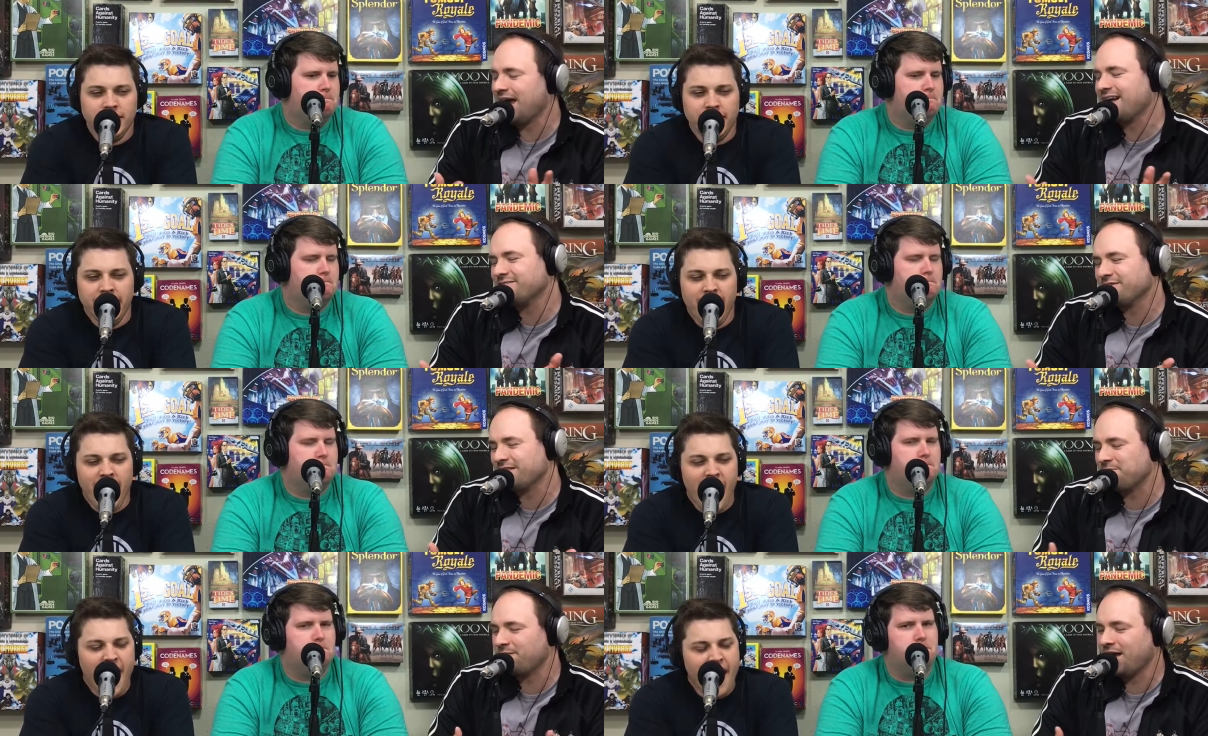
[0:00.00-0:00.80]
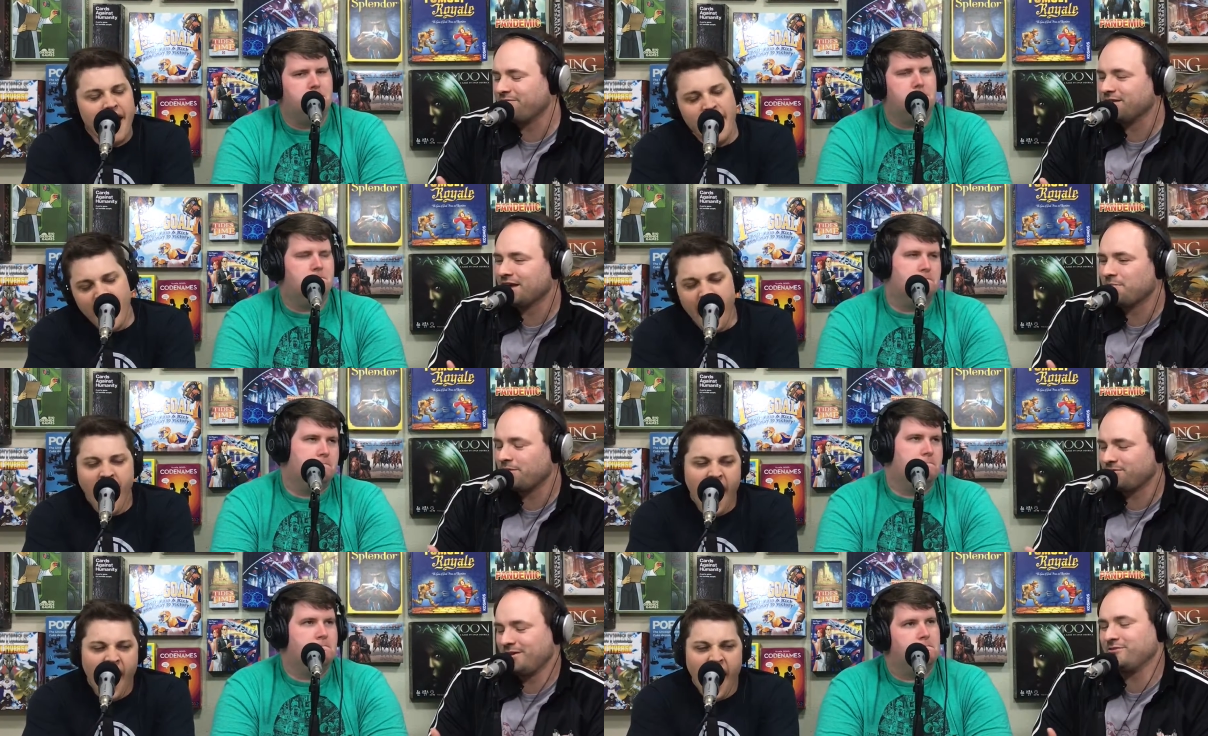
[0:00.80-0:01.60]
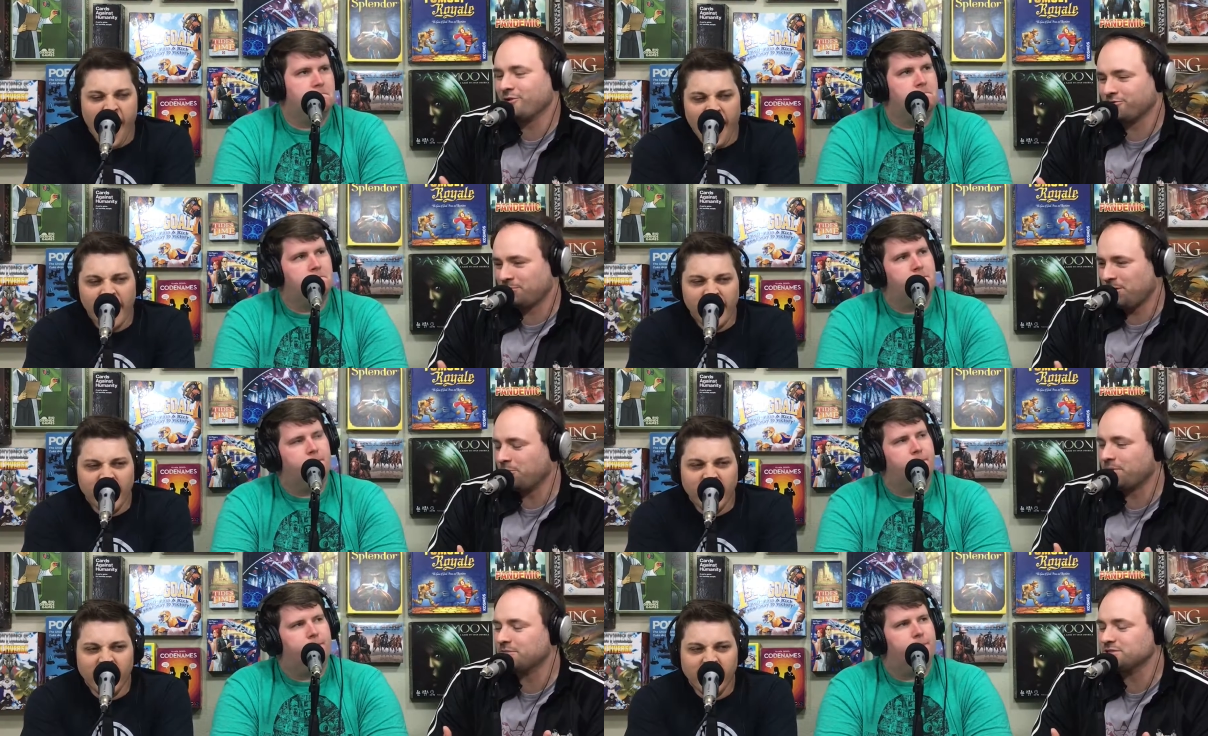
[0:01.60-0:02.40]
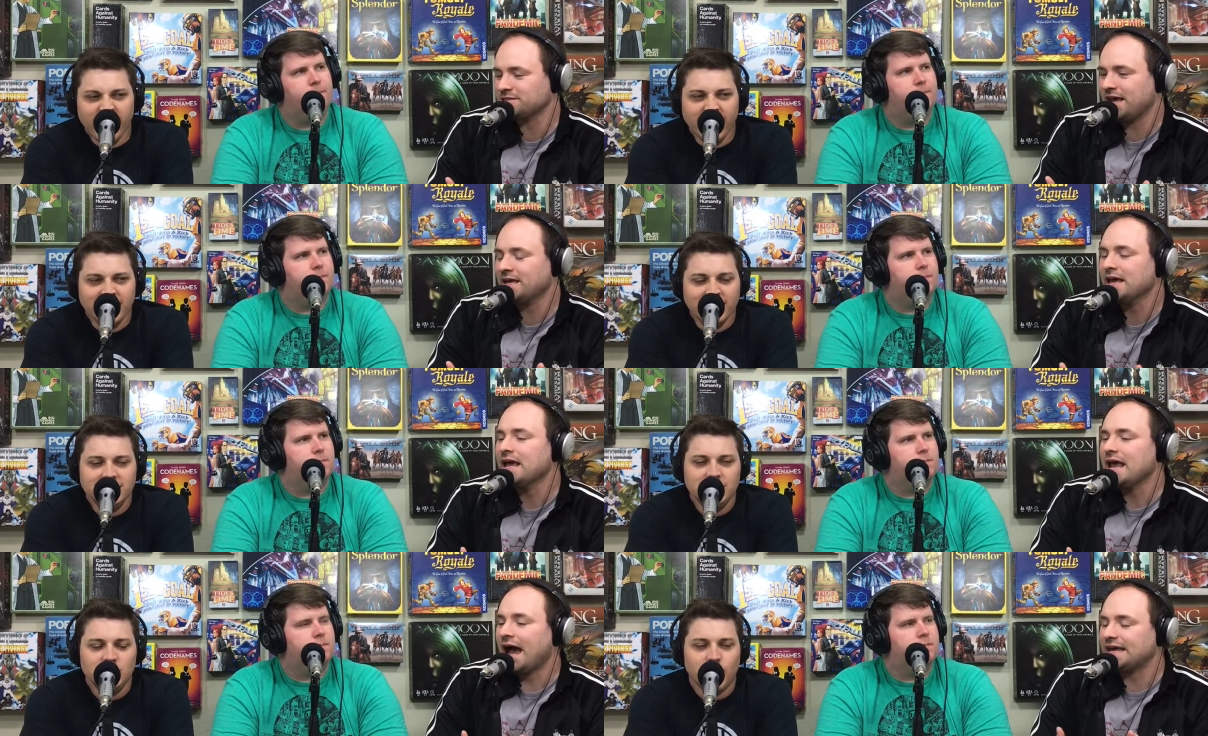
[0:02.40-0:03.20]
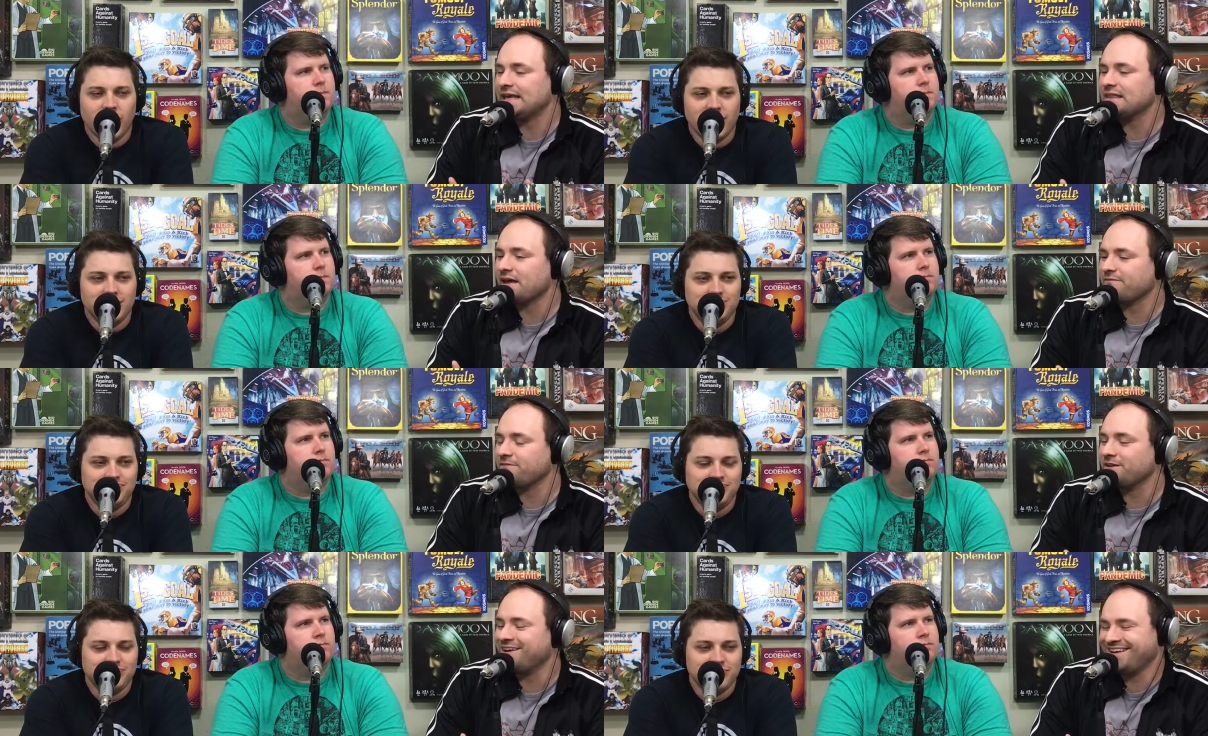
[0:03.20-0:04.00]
Speaker 1: I don't know if that. Mm. I feel mm. like I'm insulting people, but I'm just saying you I are. get that feel.